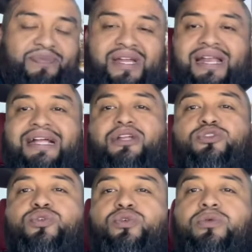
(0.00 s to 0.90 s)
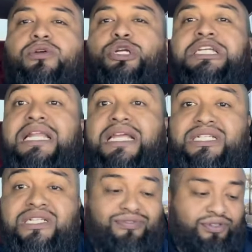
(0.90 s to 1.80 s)
And I gotta do
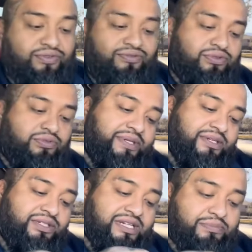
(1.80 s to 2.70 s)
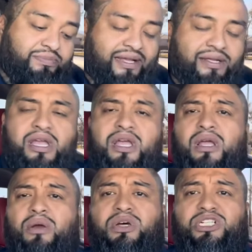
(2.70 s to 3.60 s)
translations for you fools, because you guys be like,
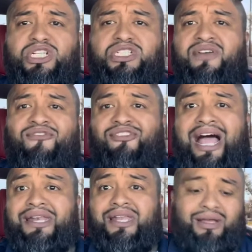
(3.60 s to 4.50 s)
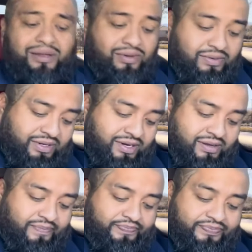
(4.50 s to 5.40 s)
what's desinflando? You know?
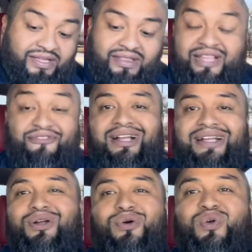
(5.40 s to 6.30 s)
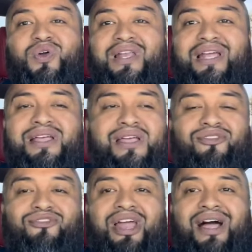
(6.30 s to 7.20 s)
And then you fucking go Google it,
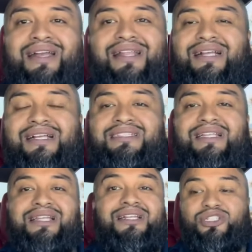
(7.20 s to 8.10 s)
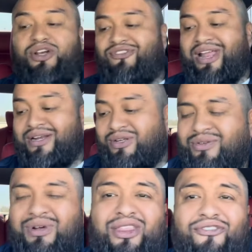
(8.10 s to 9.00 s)
flan, and it's on the dessert, flan.
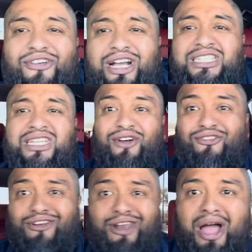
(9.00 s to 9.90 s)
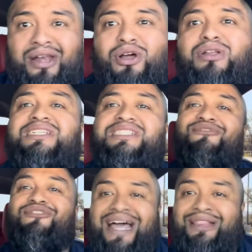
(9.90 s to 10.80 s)
Why the fuck is he a flan? No,
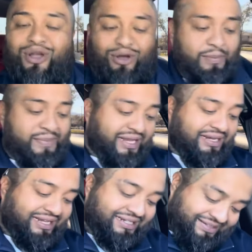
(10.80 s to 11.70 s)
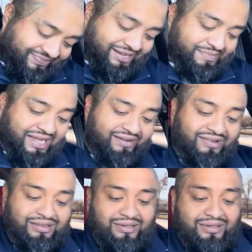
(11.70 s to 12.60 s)
desinflando, homie. Like, come on,
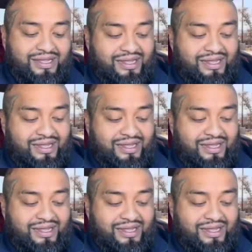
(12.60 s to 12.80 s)
vato.